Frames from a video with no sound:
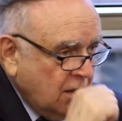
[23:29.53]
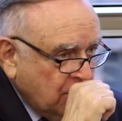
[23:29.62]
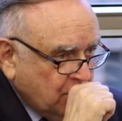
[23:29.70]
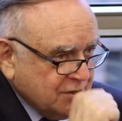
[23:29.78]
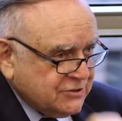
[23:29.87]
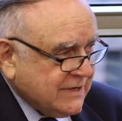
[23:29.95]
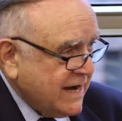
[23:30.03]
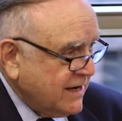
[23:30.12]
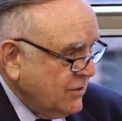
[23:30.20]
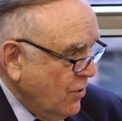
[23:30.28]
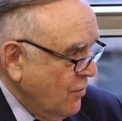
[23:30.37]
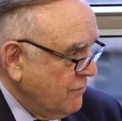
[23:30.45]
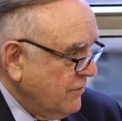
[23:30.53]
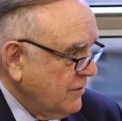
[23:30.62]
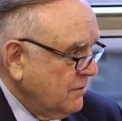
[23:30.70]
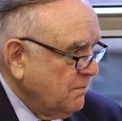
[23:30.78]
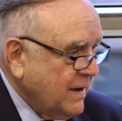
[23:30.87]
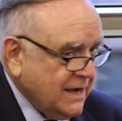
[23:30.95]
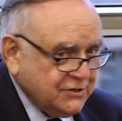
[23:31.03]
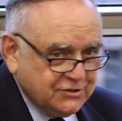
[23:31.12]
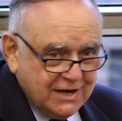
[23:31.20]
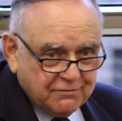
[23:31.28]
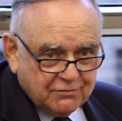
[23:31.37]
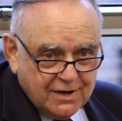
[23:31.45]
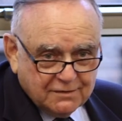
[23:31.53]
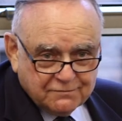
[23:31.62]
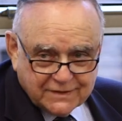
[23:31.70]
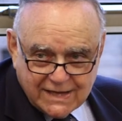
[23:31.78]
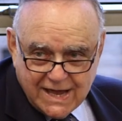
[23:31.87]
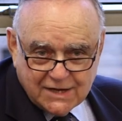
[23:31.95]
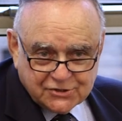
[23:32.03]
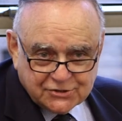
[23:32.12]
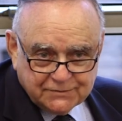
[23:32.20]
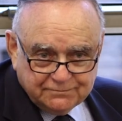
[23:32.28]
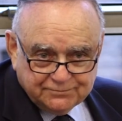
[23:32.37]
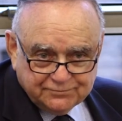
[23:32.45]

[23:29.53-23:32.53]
was taken over by Chevron for cash.